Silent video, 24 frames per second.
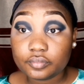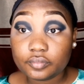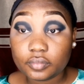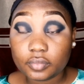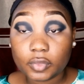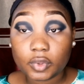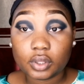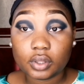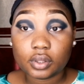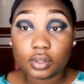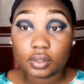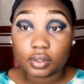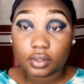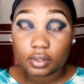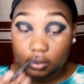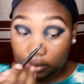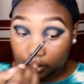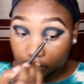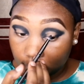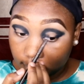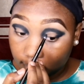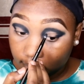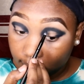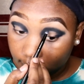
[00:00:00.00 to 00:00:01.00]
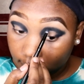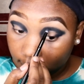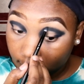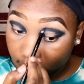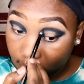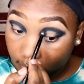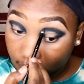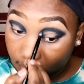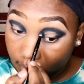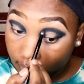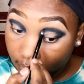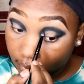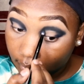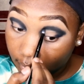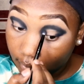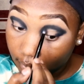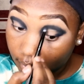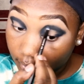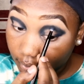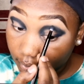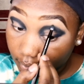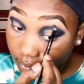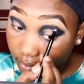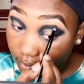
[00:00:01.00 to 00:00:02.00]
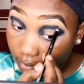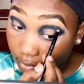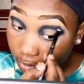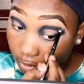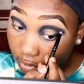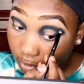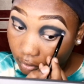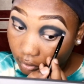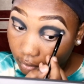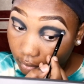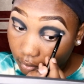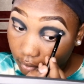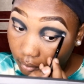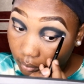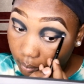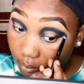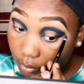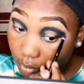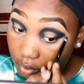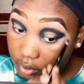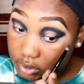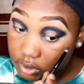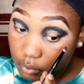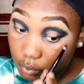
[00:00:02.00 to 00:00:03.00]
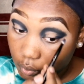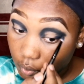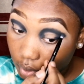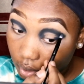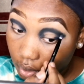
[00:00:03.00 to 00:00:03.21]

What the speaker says: So I also mixed the navy blue with the black